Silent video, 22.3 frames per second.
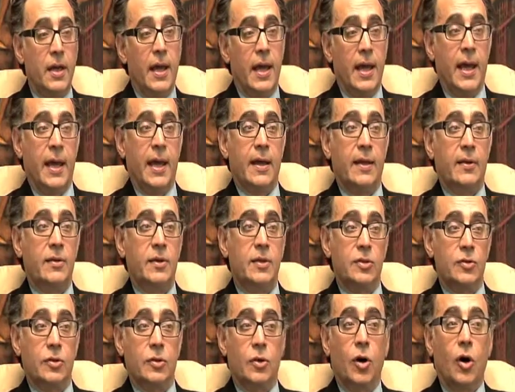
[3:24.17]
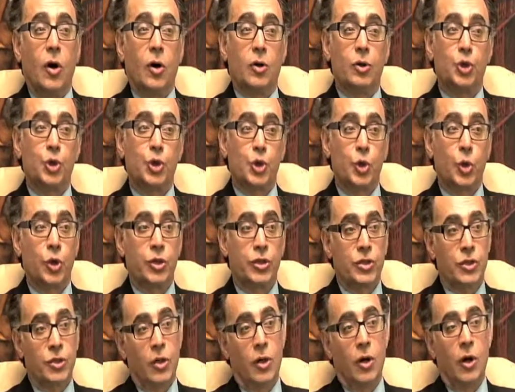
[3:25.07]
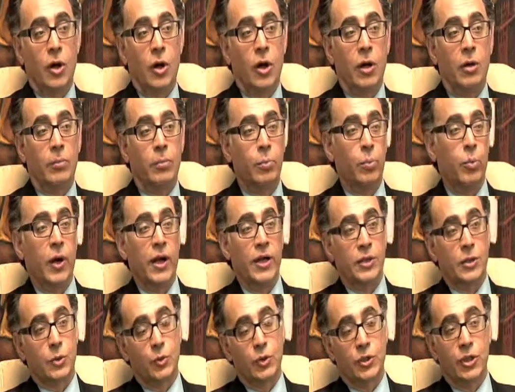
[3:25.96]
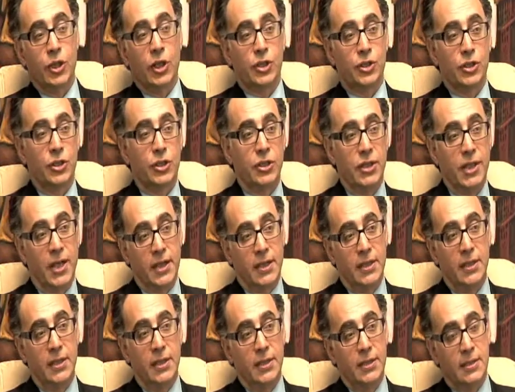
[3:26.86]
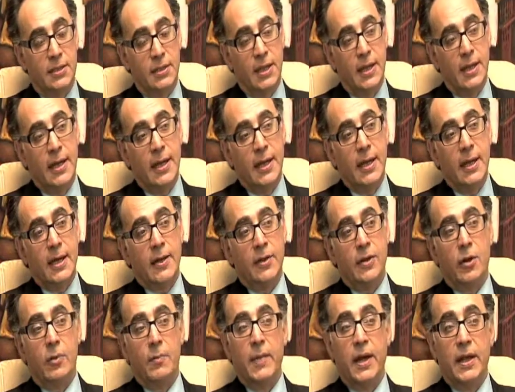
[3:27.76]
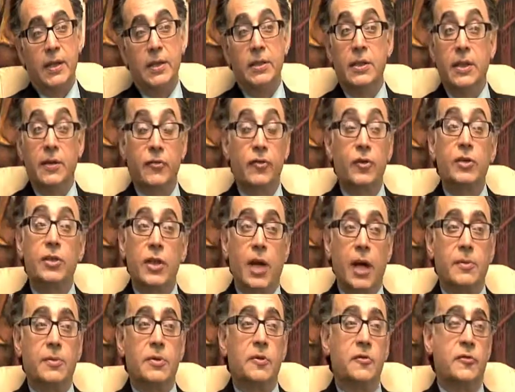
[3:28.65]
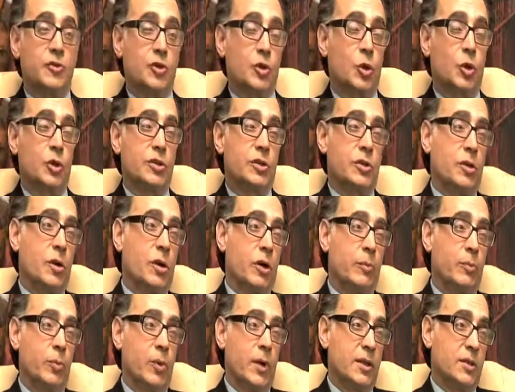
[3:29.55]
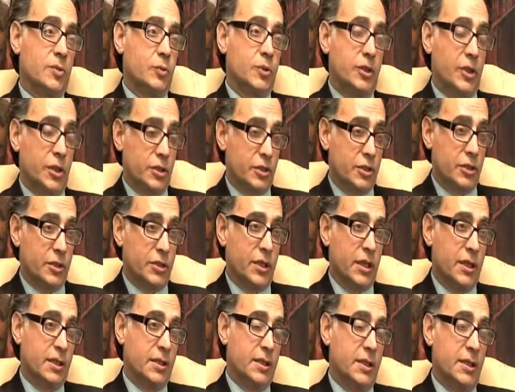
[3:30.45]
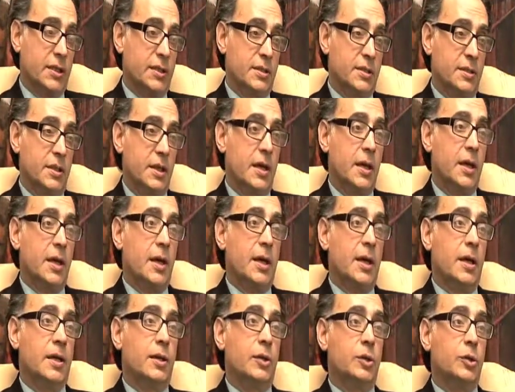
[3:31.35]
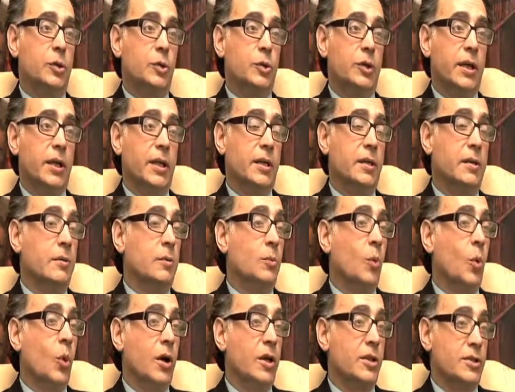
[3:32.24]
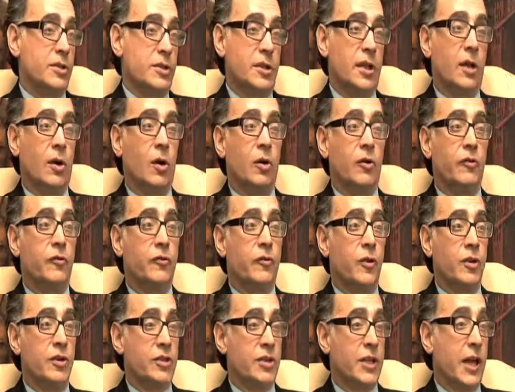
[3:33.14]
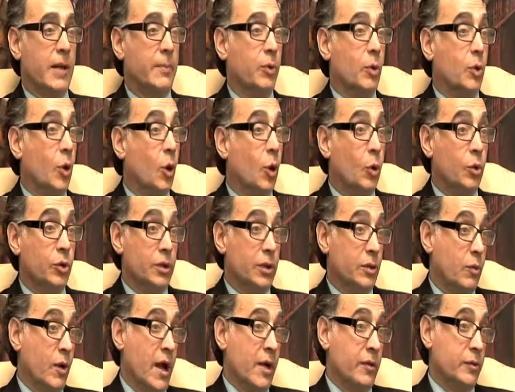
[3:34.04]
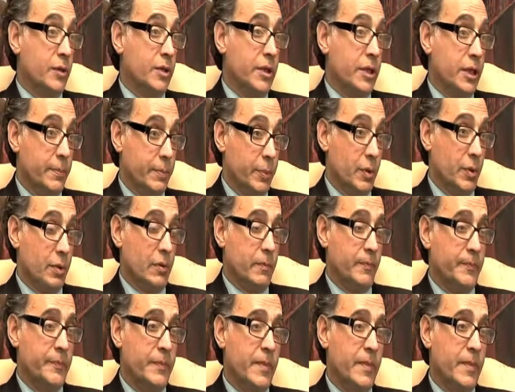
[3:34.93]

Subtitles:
and these are called short scar breast reduction techniques. There are many different types of short scar breast reduction techniques, including ones that are, for example, only around the nipple,